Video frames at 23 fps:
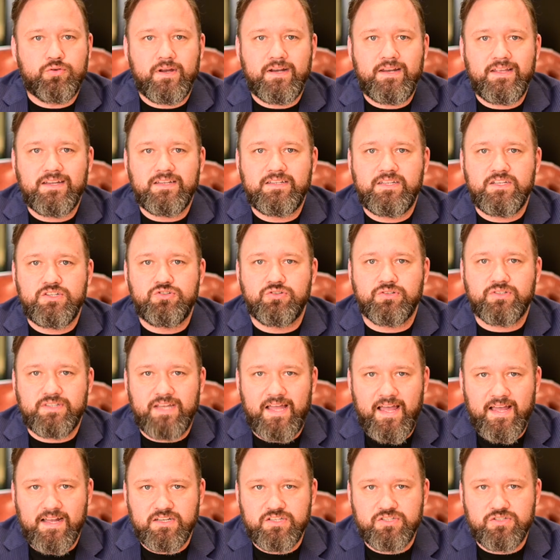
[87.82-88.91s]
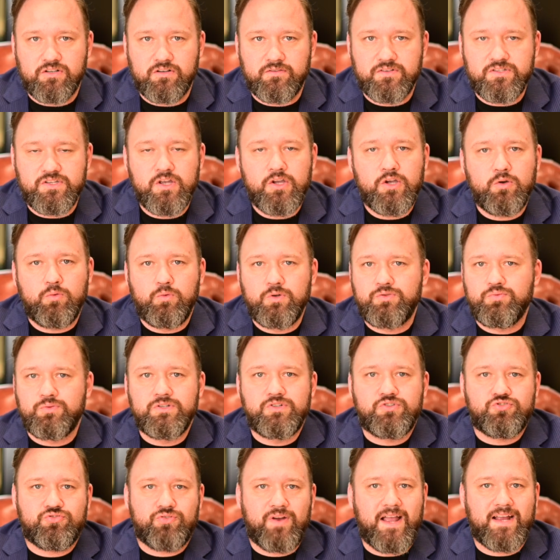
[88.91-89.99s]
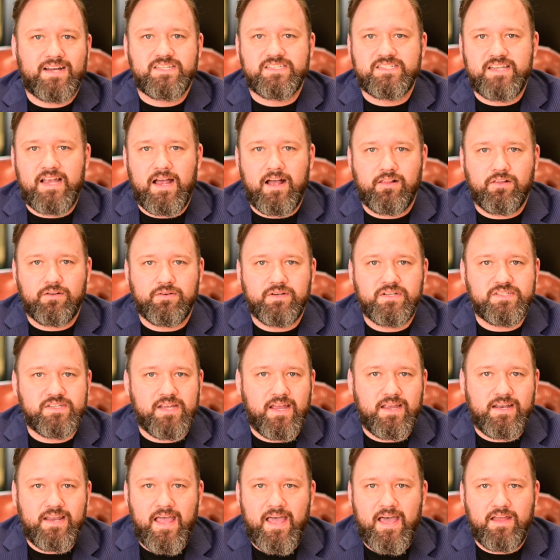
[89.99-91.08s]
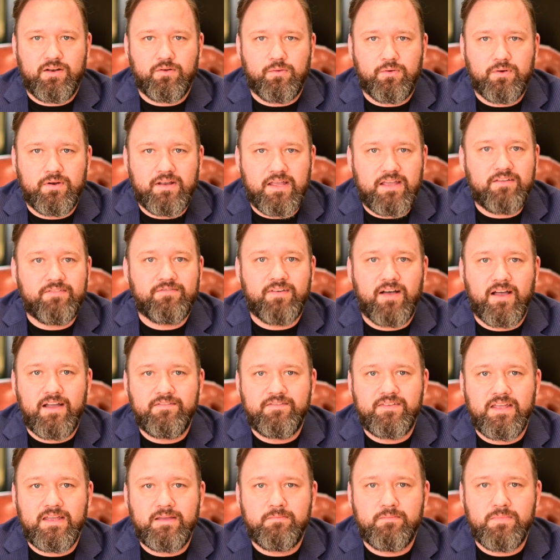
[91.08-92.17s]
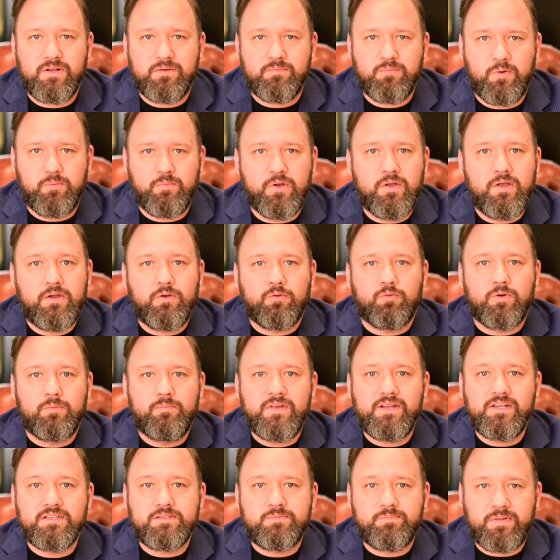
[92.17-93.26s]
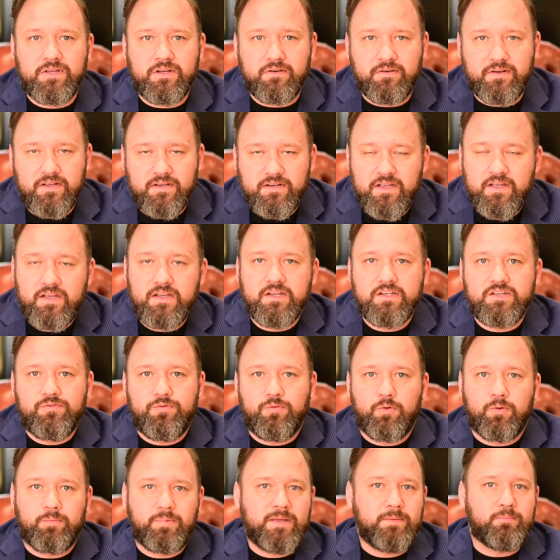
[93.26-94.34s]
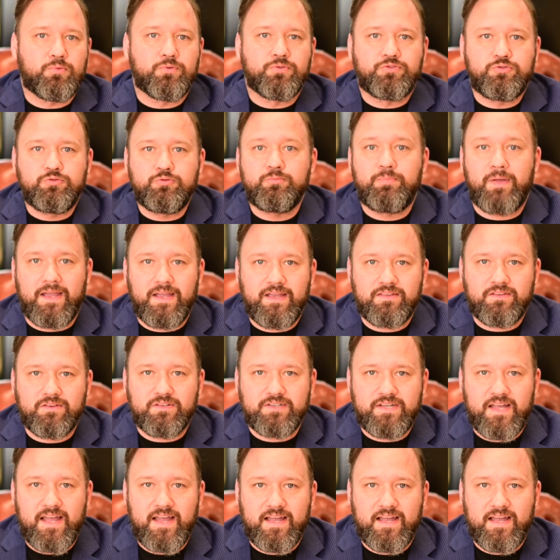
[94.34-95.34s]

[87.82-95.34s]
creating a digital tax service which would track salaries and add on a 5-day minimum remittance period for people to pay their